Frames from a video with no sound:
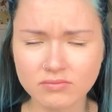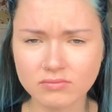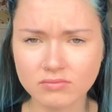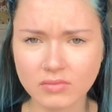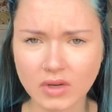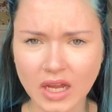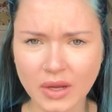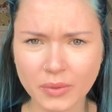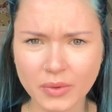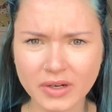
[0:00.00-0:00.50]

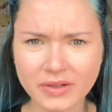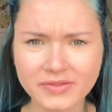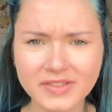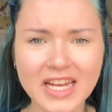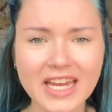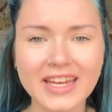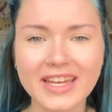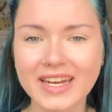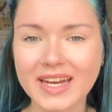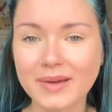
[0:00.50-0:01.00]
I would have
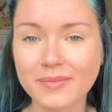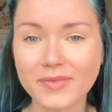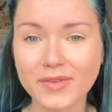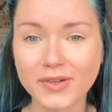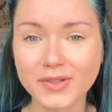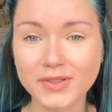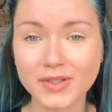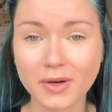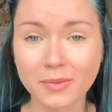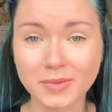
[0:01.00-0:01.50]
taken up
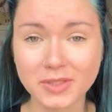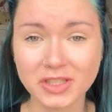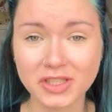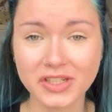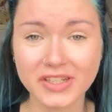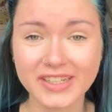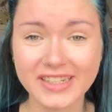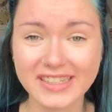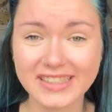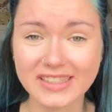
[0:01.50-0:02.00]
those
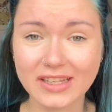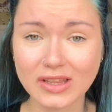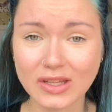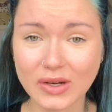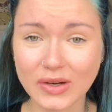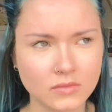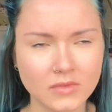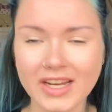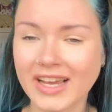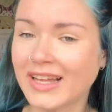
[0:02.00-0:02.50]
opportunities a
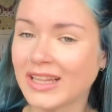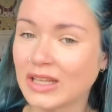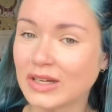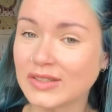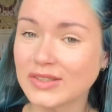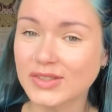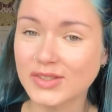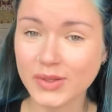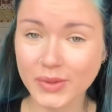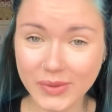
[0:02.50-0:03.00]

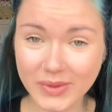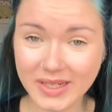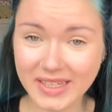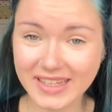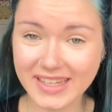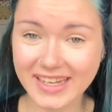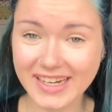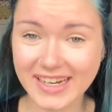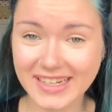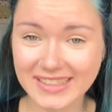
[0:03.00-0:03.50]
lot sooner
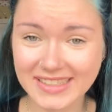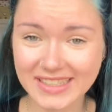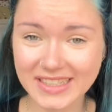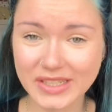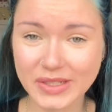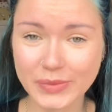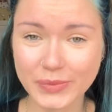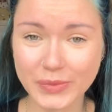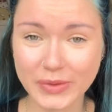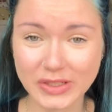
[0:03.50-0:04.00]
than I
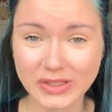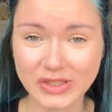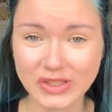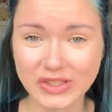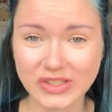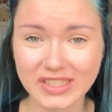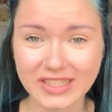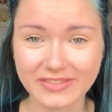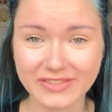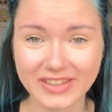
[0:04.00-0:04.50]
did,
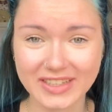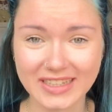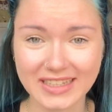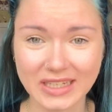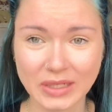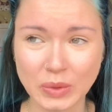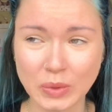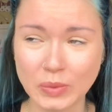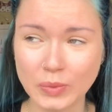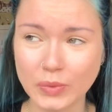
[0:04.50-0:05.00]
which
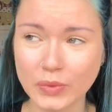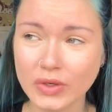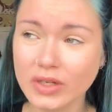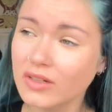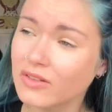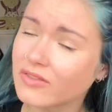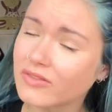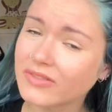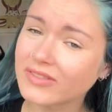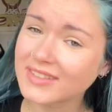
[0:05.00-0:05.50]
definitely would
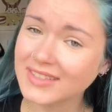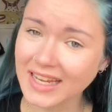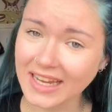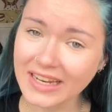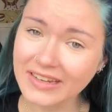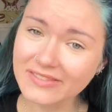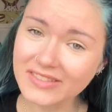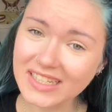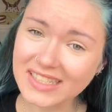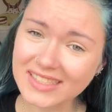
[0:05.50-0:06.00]
have
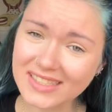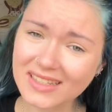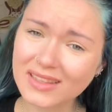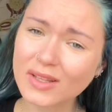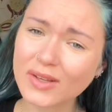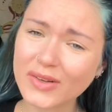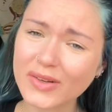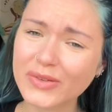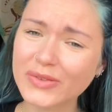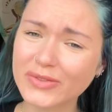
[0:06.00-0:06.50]
saved us a
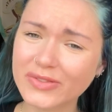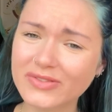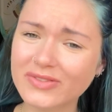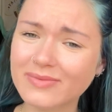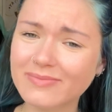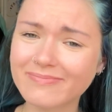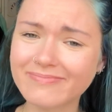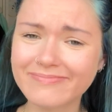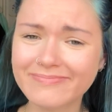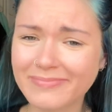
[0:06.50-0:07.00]
lot
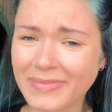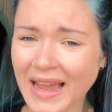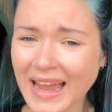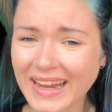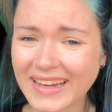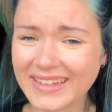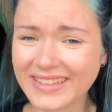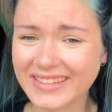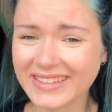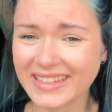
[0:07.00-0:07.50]
of
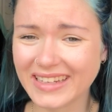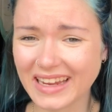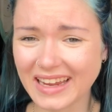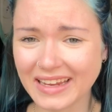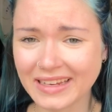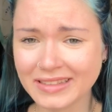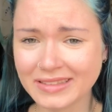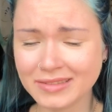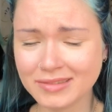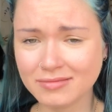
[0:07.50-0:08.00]
pain
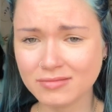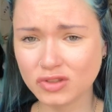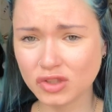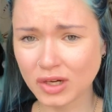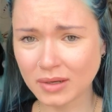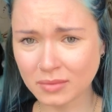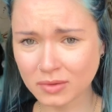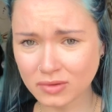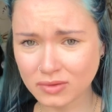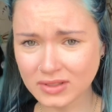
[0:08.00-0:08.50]
and
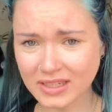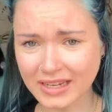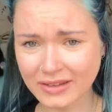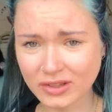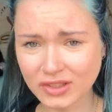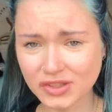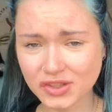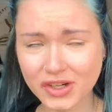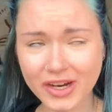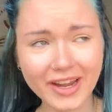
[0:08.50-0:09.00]
trouble
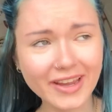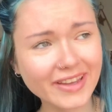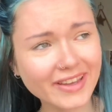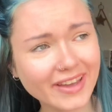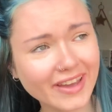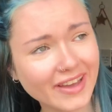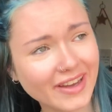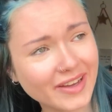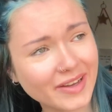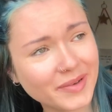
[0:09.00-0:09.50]
down the
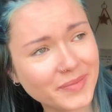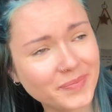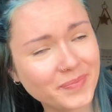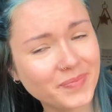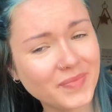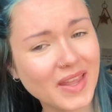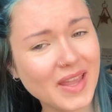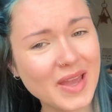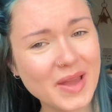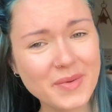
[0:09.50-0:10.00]
track.
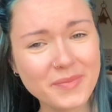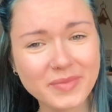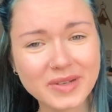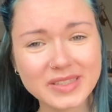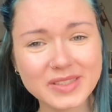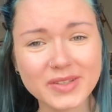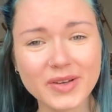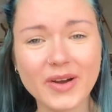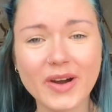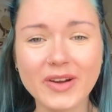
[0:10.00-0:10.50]

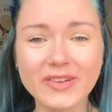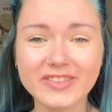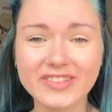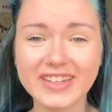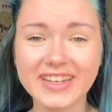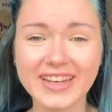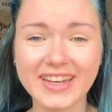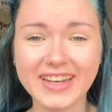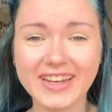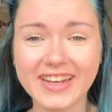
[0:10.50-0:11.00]
But so
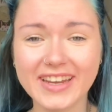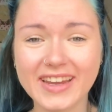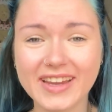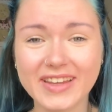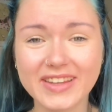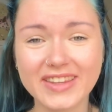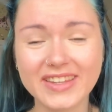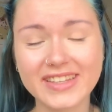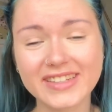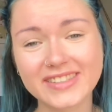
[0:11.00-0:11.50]
hopefully
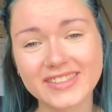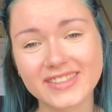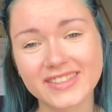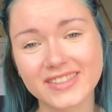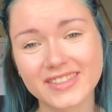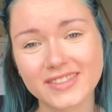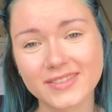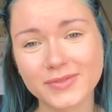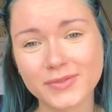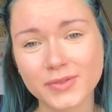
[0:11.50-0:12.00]

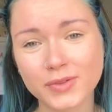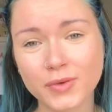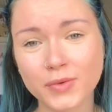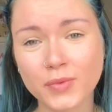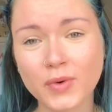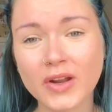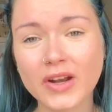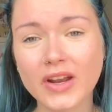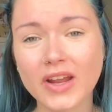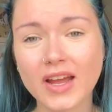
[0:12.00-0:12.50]
this,
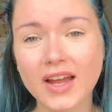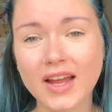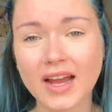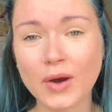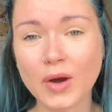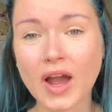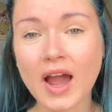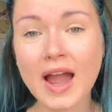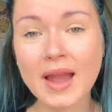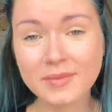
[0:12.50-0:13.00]
what
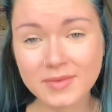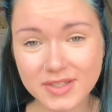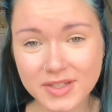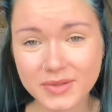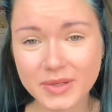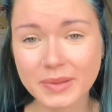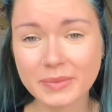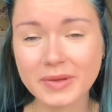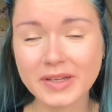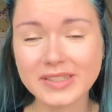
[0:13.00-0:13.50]
I'm
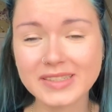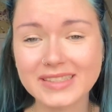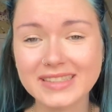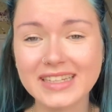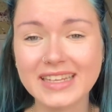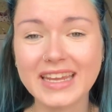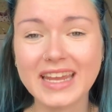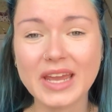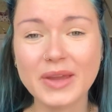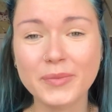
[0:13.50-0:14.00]
doing
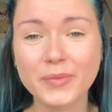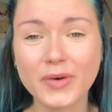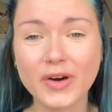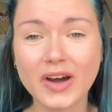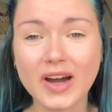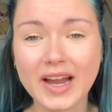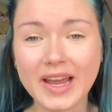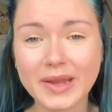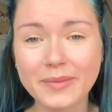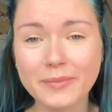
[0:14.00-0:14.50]
personally and
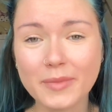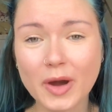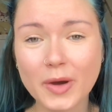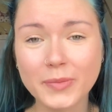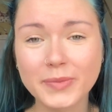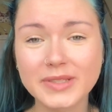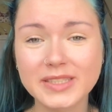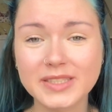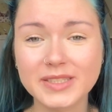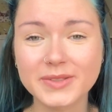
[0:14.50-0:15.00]
what I Am
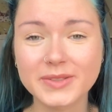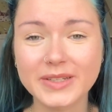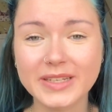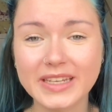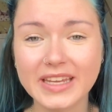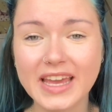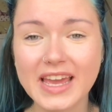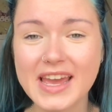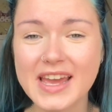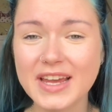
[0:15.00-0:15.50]
Hope is
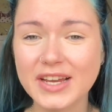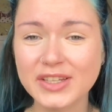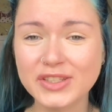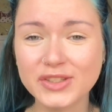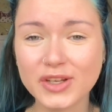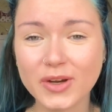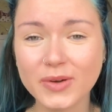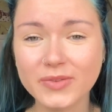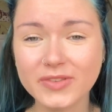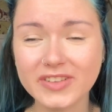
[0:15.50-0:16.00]
doing,
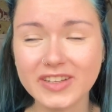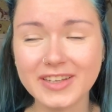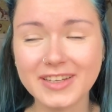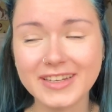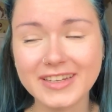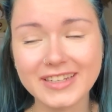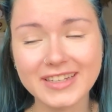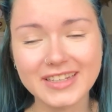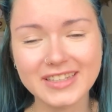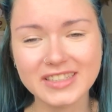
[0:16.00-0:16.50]
is
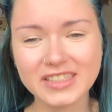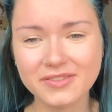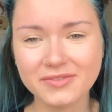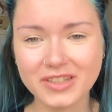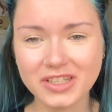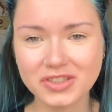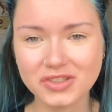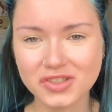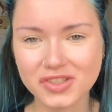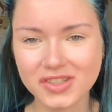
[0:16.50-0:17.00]
hopefully an
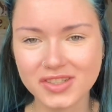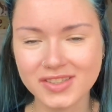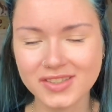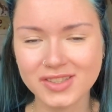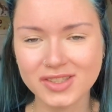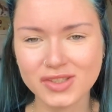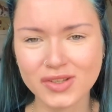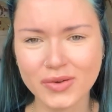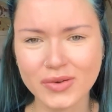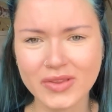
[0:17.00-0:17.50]
intervention
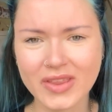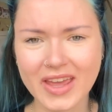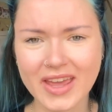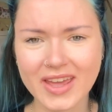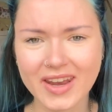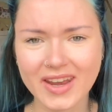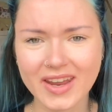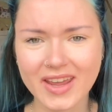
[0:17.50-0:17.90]
so that